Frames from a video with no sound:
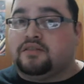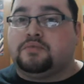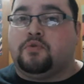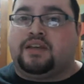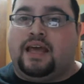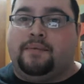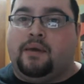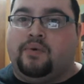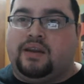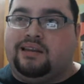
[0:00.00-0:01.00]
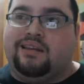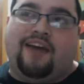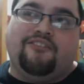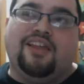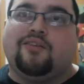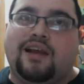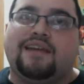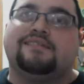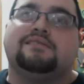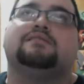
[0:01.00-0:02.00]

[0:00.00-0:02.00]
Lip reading: as a sports anime, but I feel like racing's a